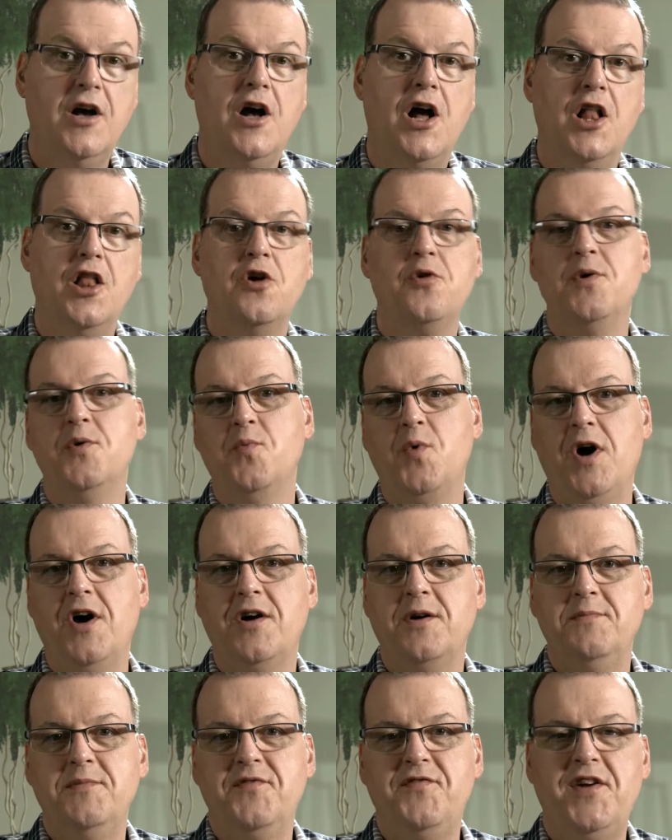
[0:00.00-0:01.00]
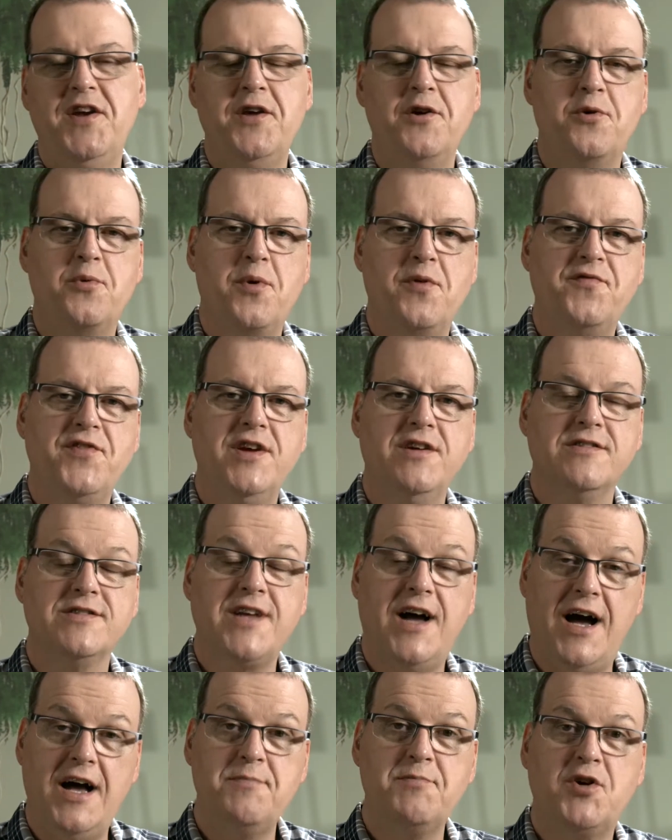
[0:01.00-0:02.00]
Hello and welcome to Video
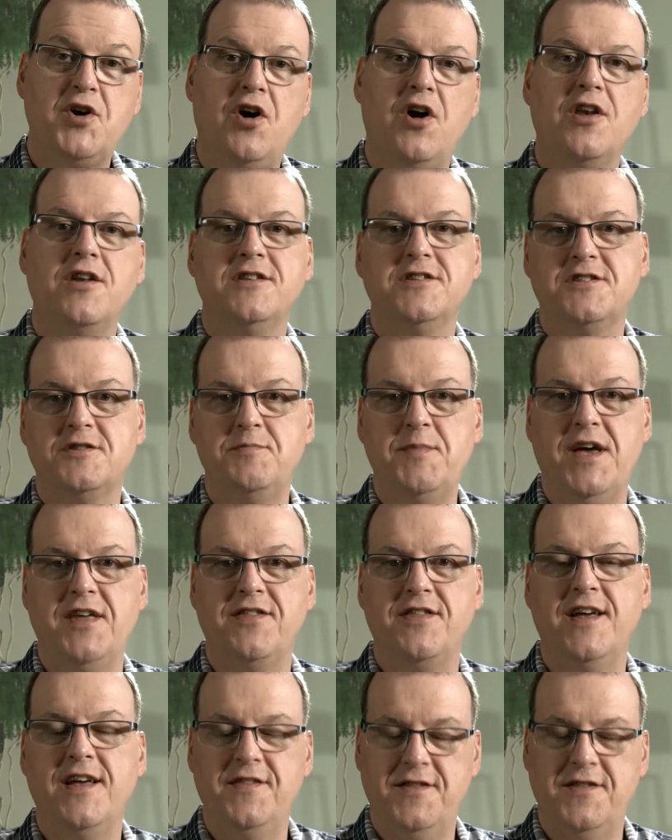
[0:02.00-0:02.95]
Revealed. I'm Colin Smith